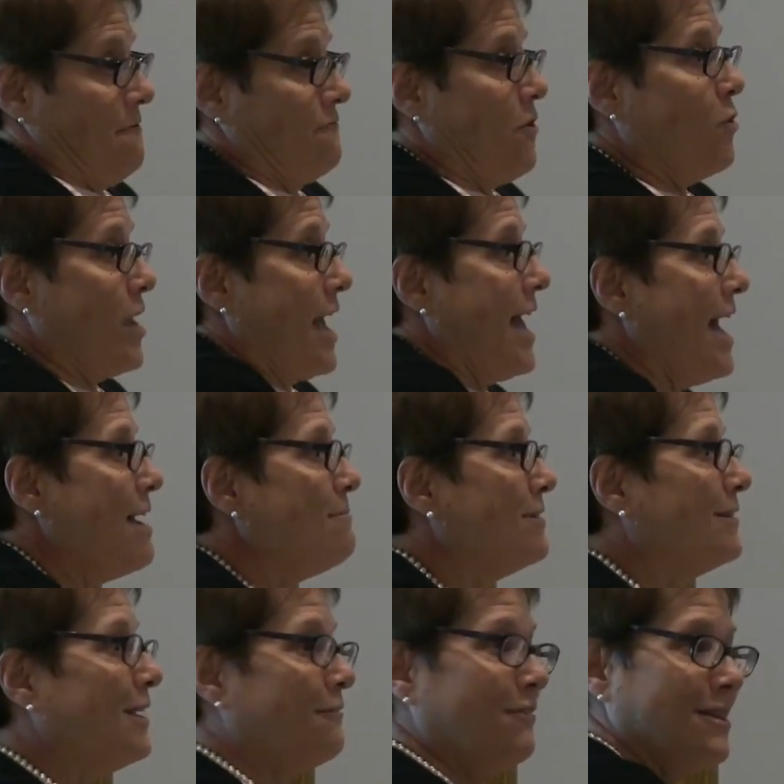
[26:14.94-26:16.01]

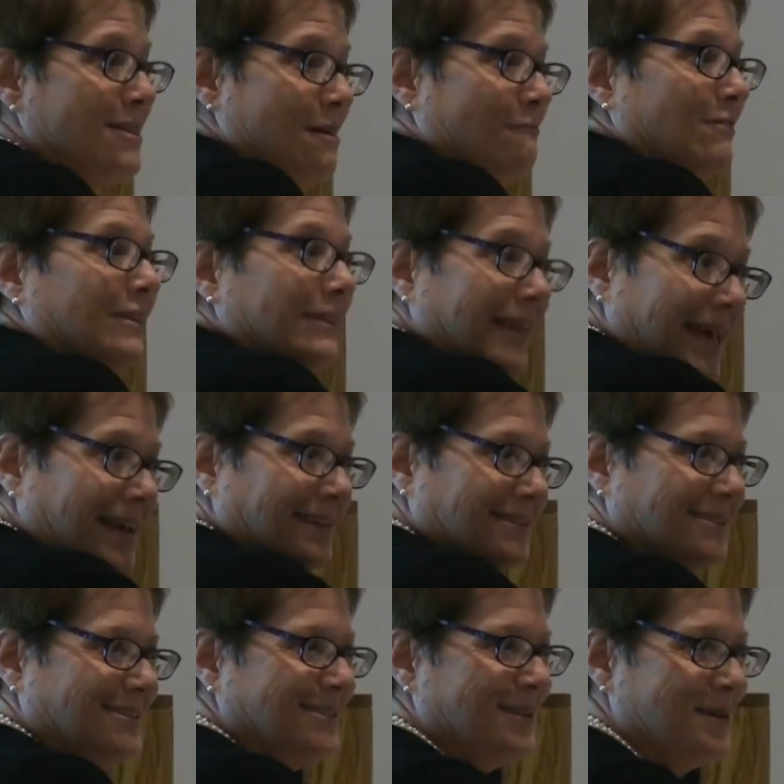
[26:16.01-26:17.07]
vocabulary that
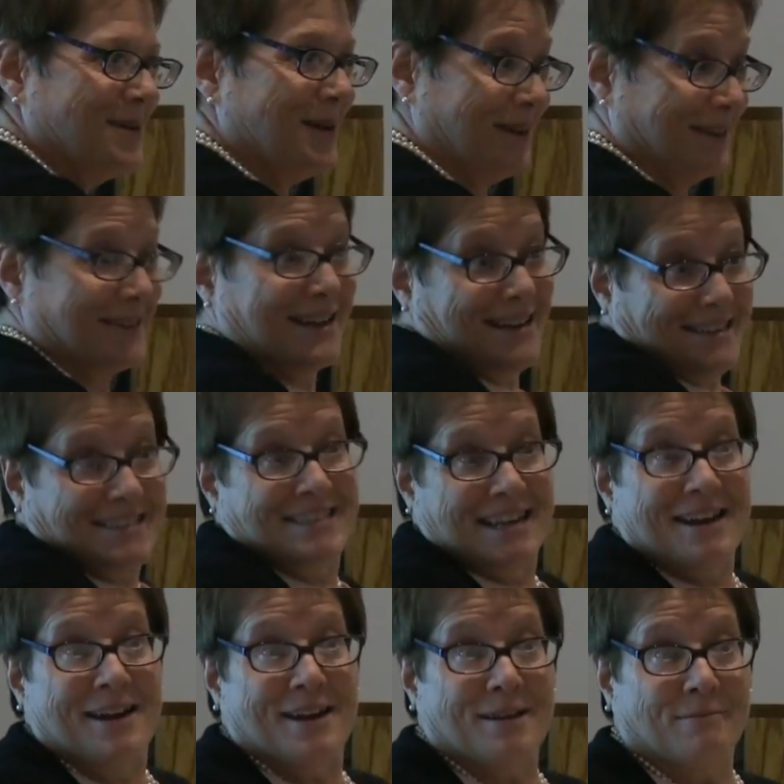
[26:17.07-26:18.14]
relates, uh,
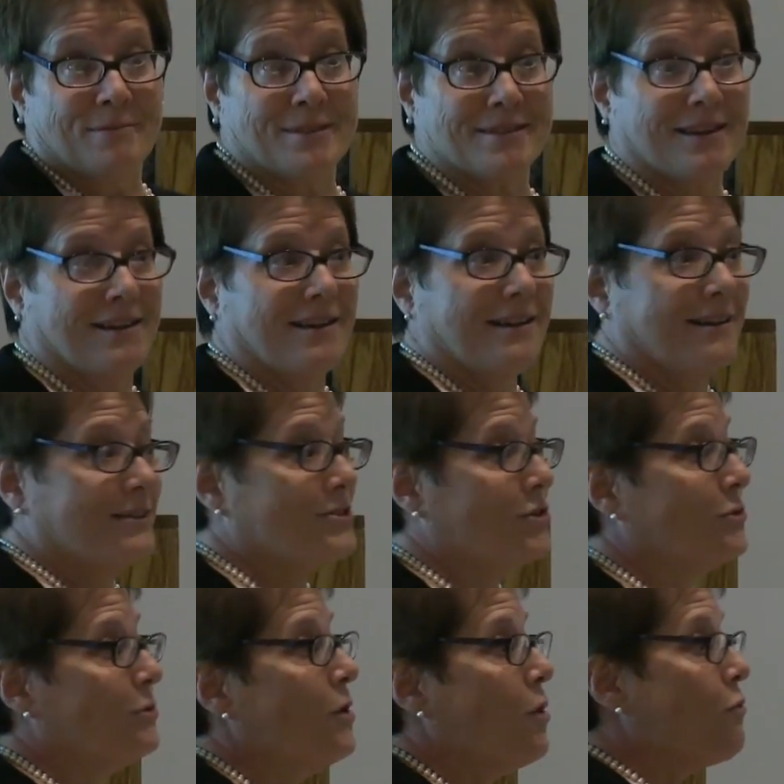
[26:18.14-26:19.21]
synonyms
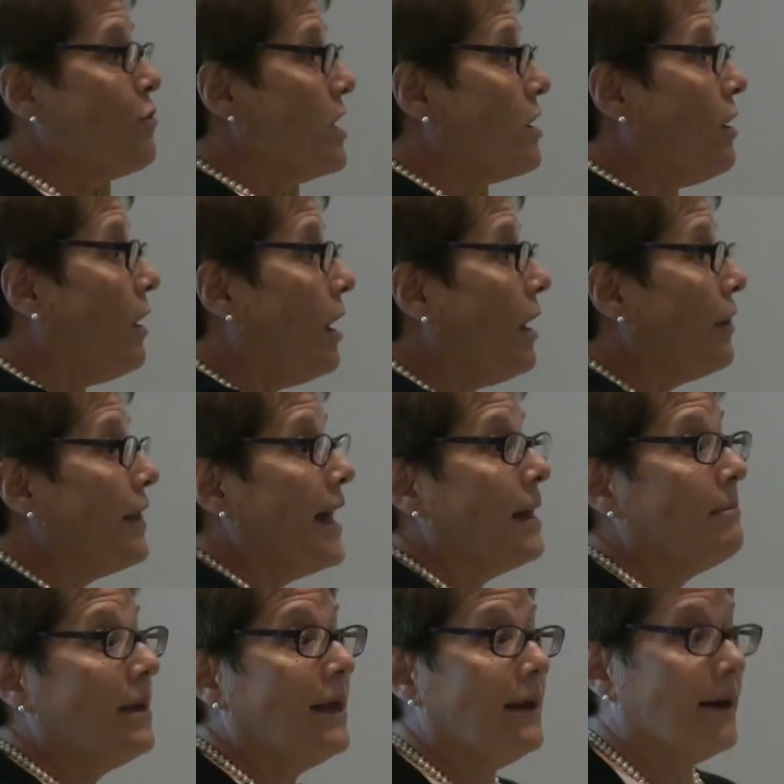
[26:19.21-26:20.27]
to recall
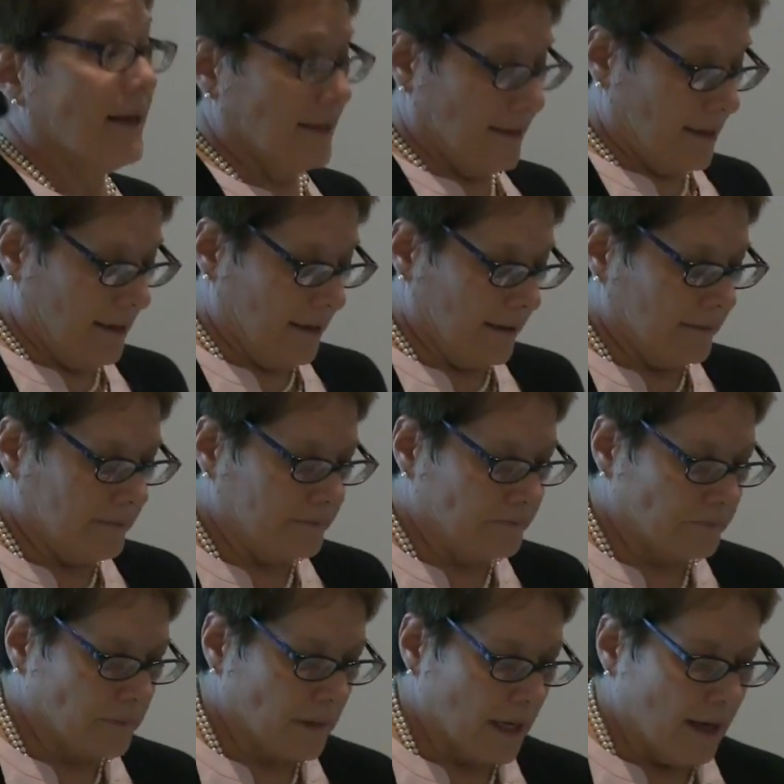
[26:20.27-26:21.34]
that main idea.
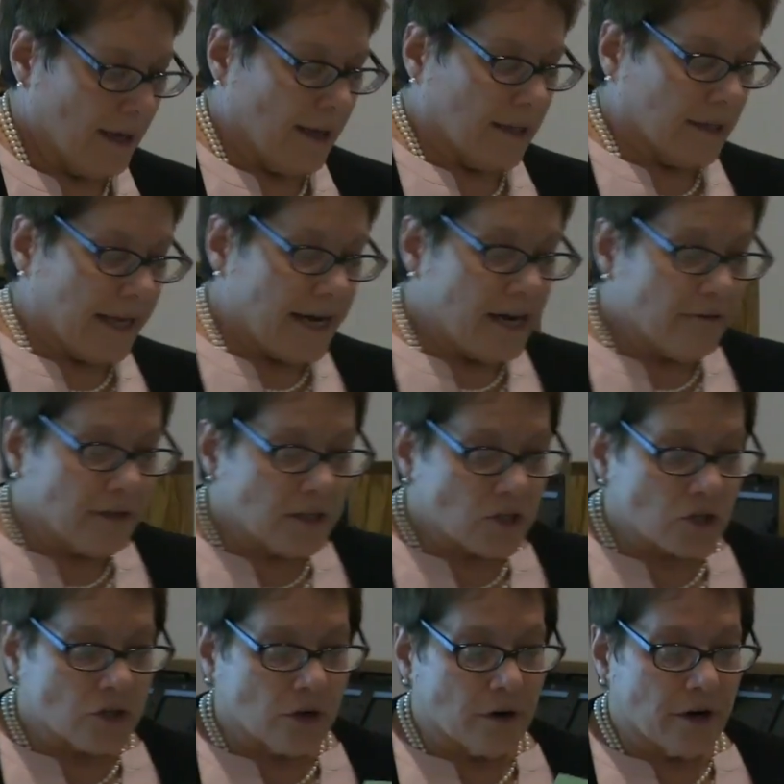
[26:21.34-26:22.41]
Later in the
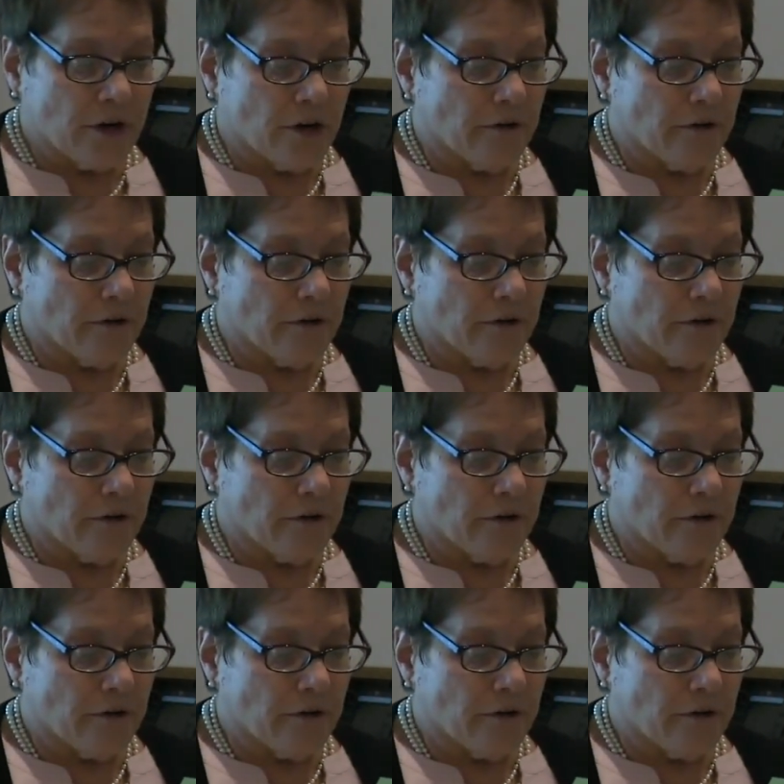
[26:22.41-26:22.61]
story,